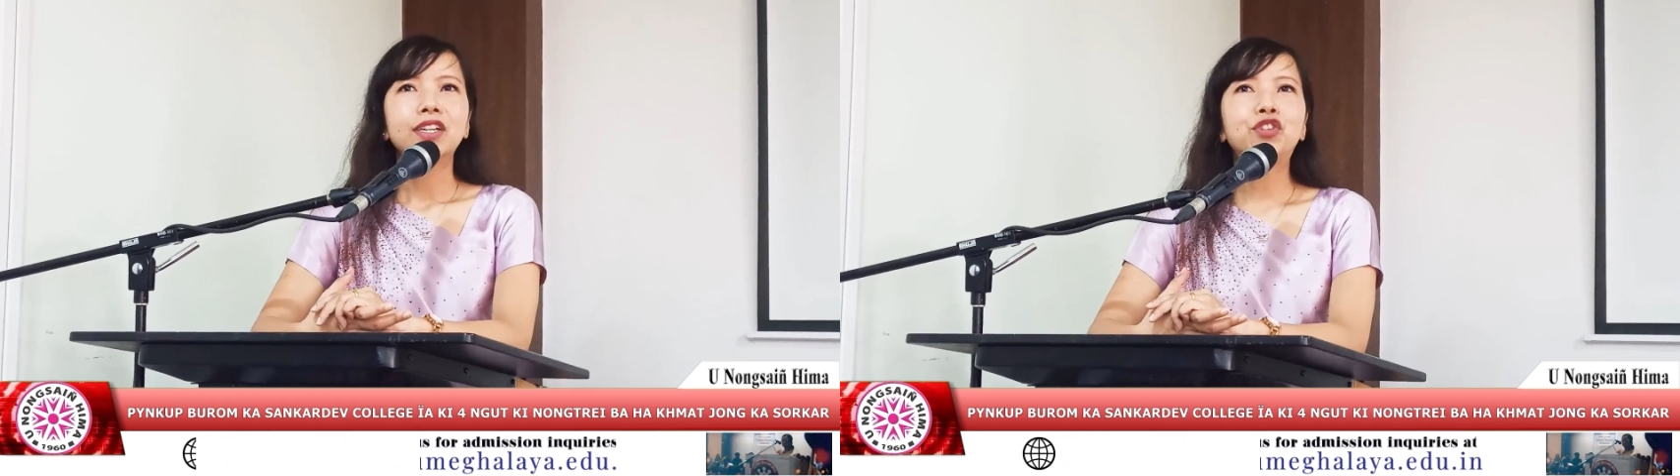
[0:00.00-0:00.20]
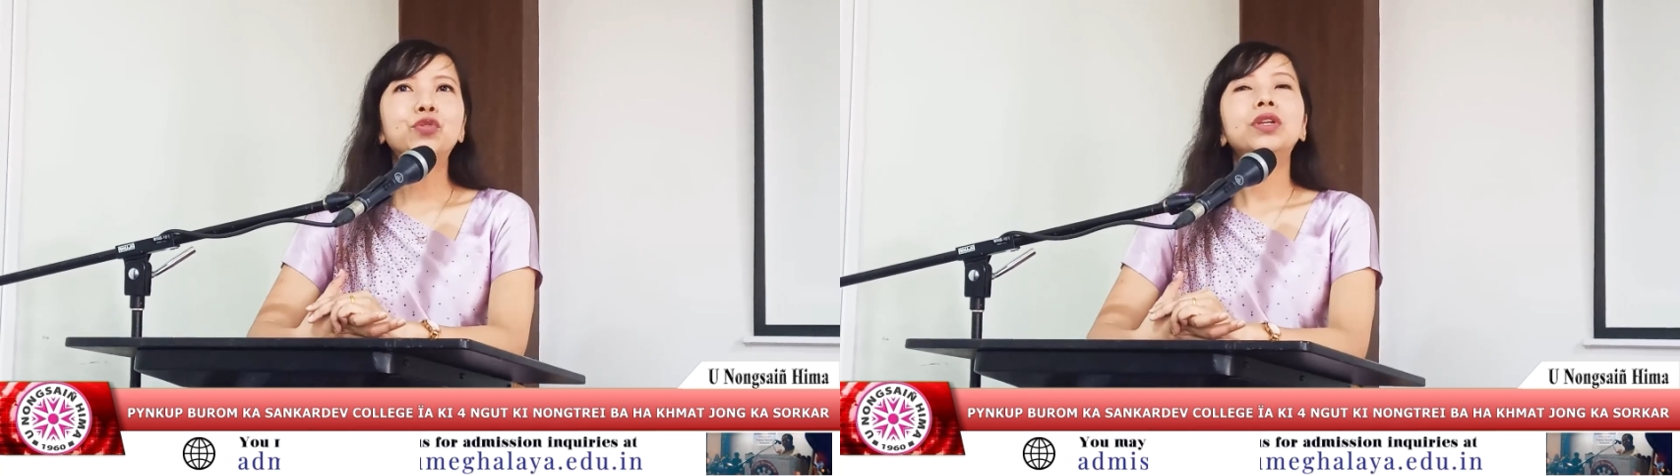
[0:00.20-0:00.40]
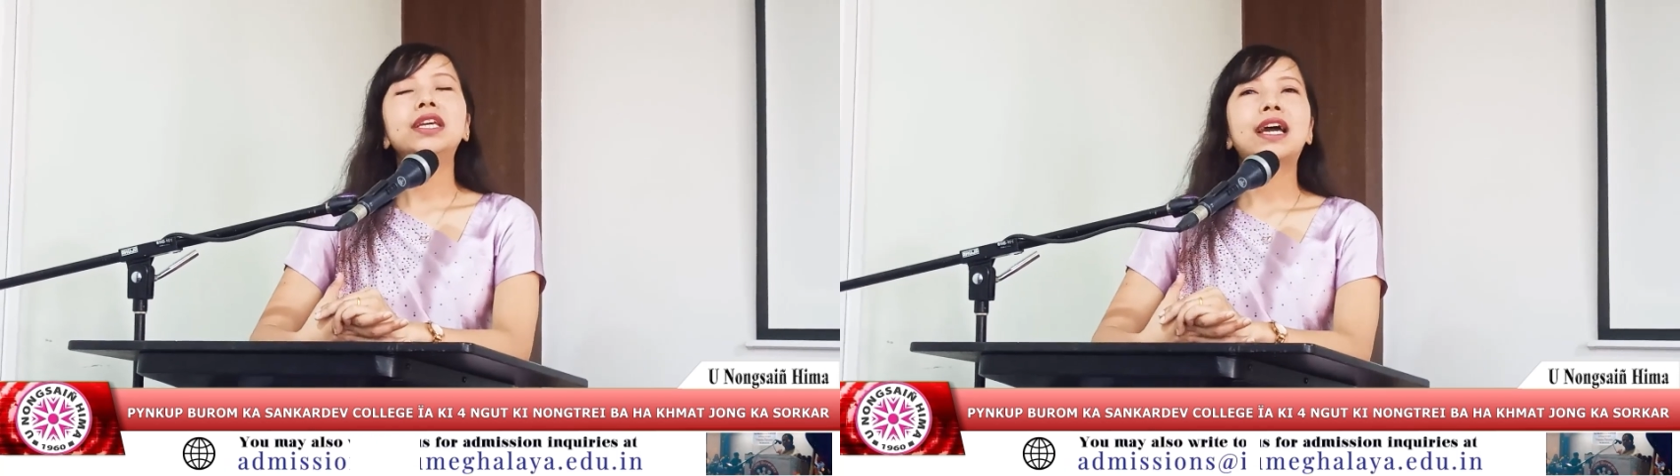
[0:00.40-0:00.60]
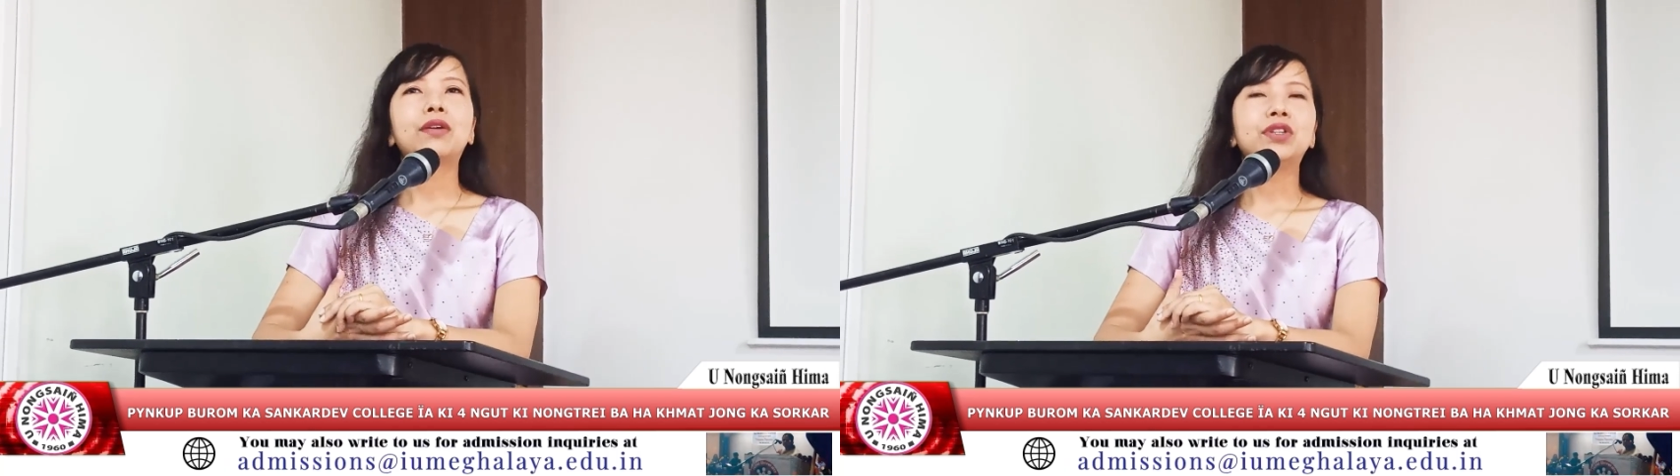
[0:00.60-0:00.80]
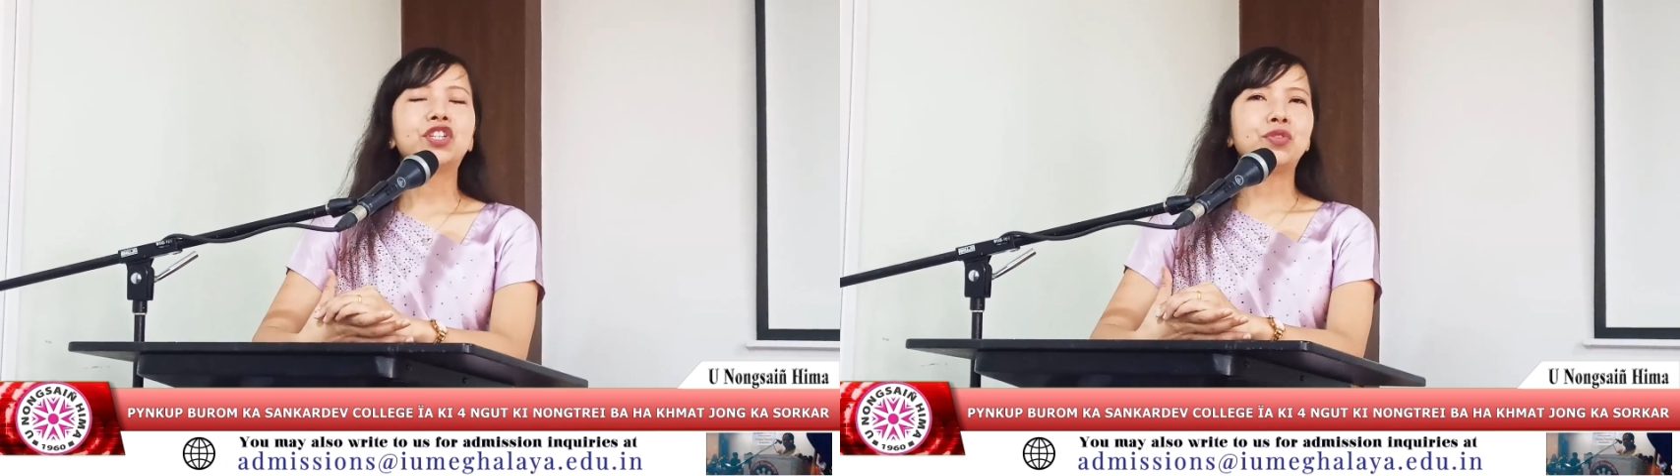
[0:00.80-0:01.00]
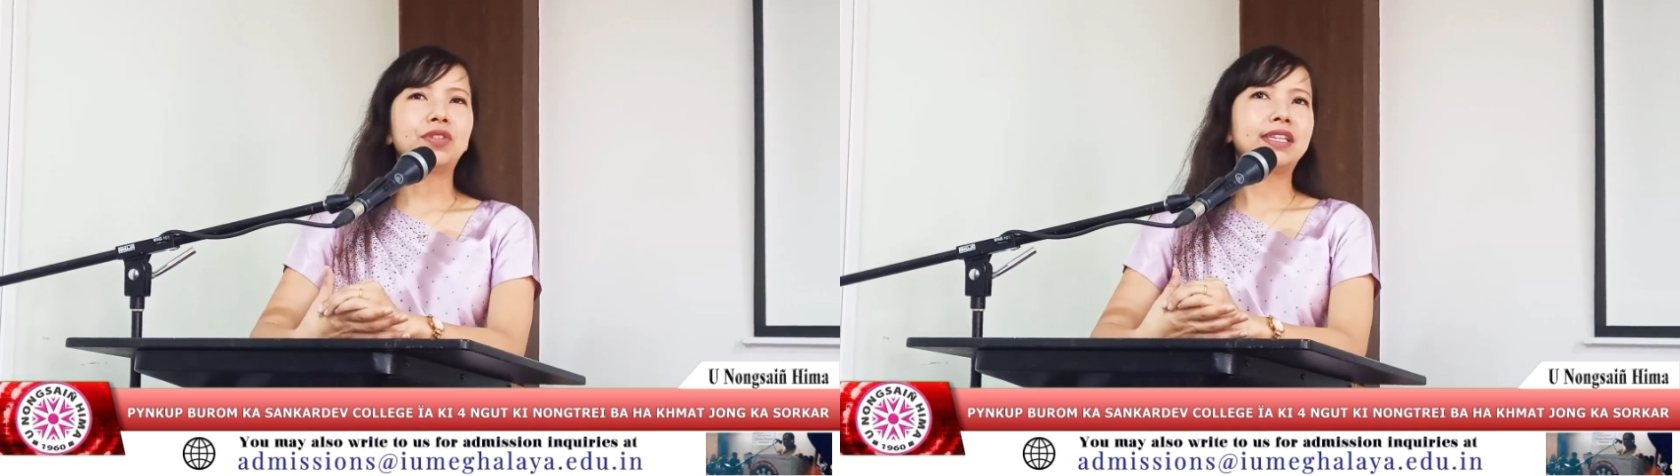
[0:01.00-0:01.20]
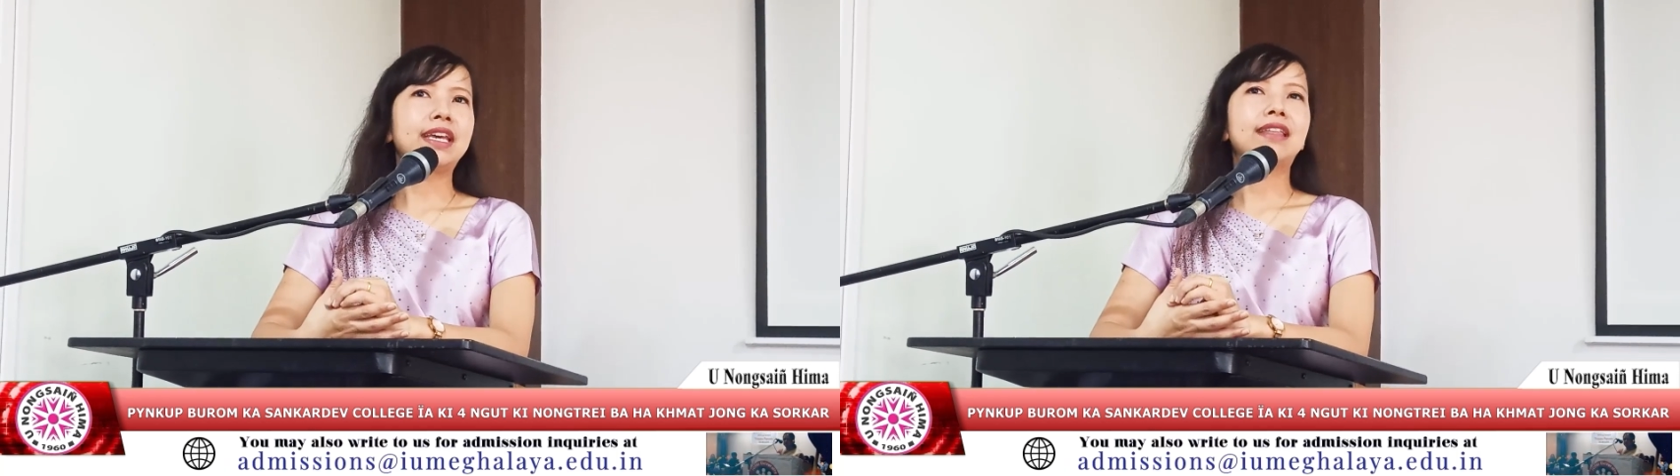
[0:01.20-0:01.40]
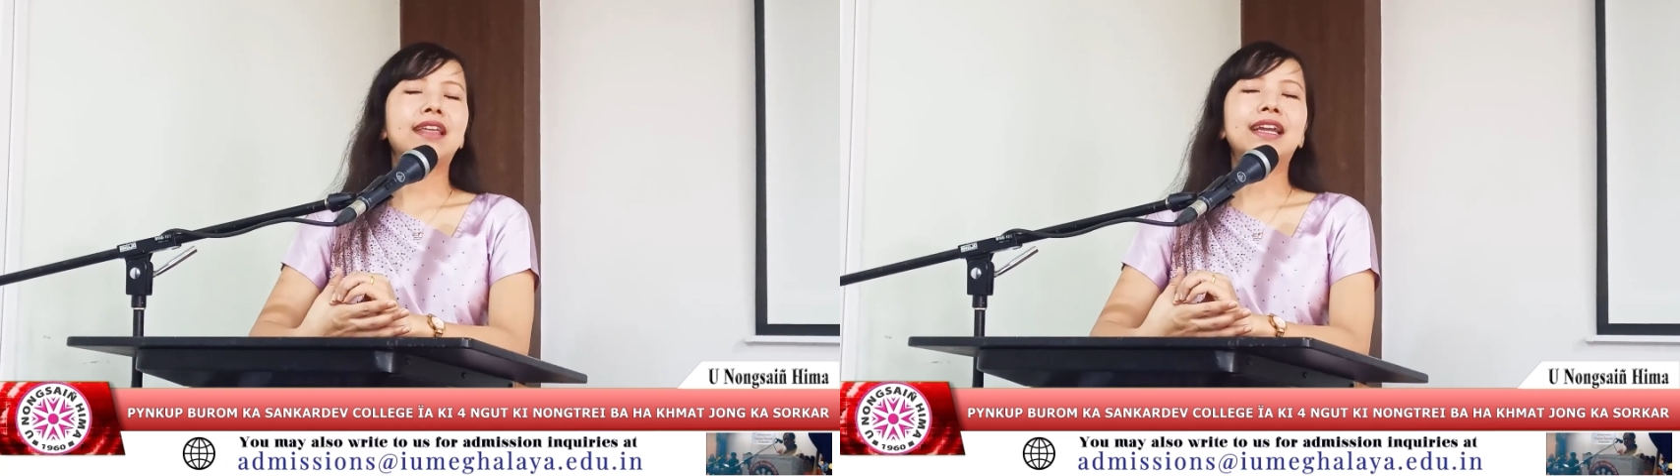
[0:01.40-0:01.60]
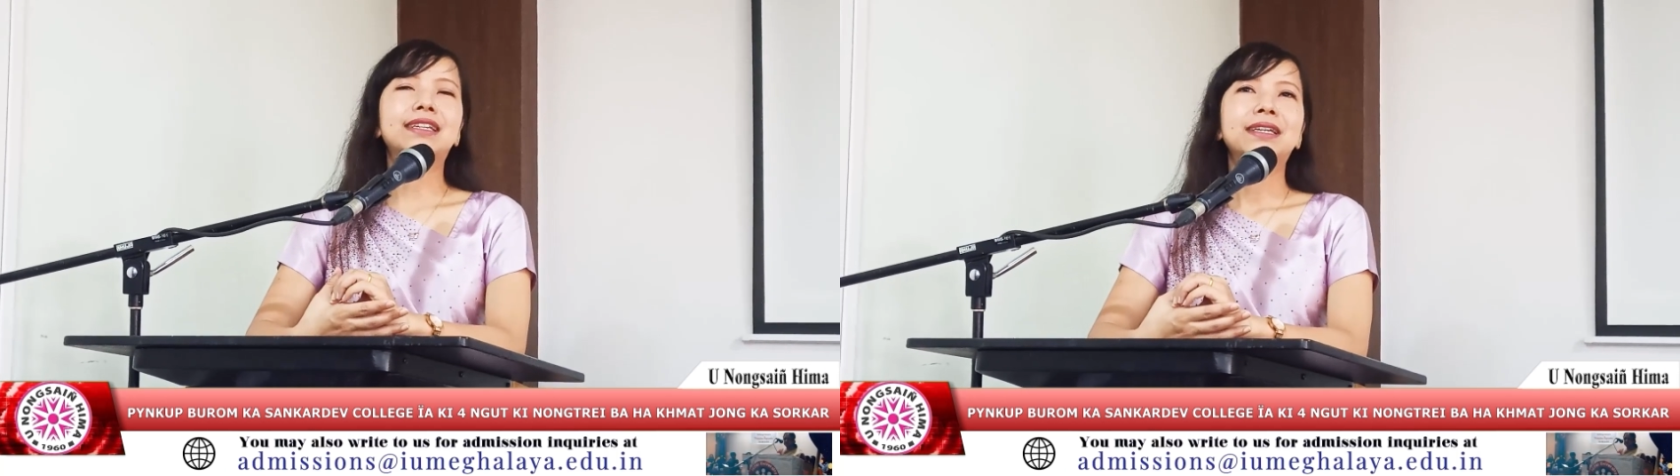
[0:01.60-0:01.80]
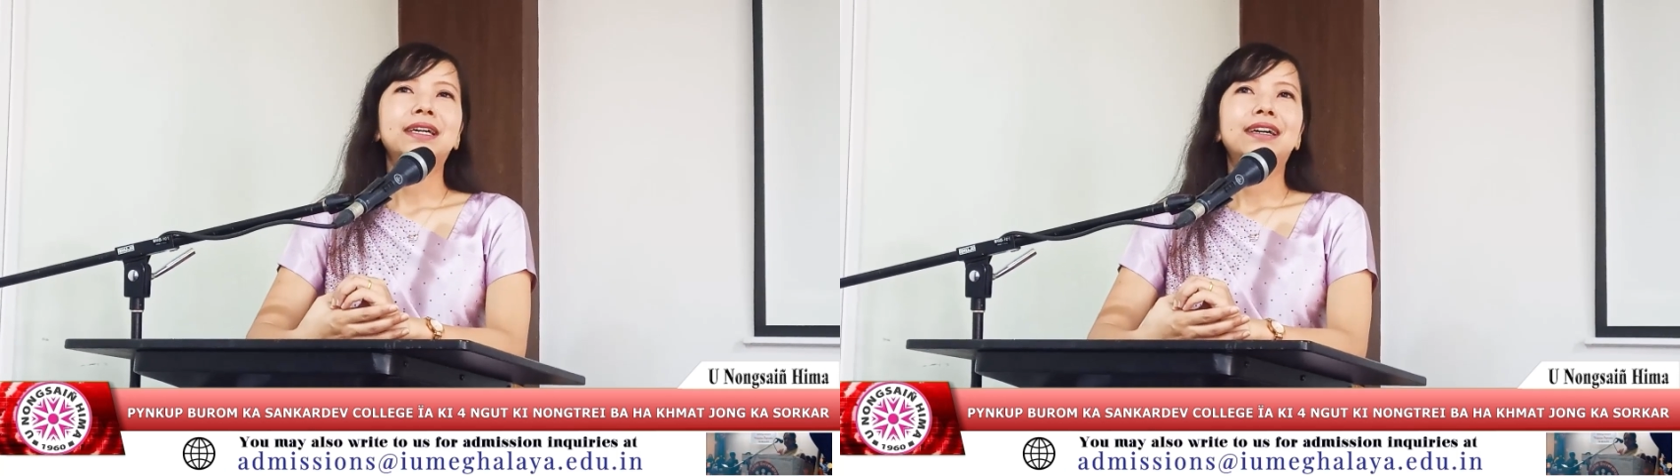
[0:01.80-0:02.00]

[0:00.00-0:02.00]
Truly, I wish to say that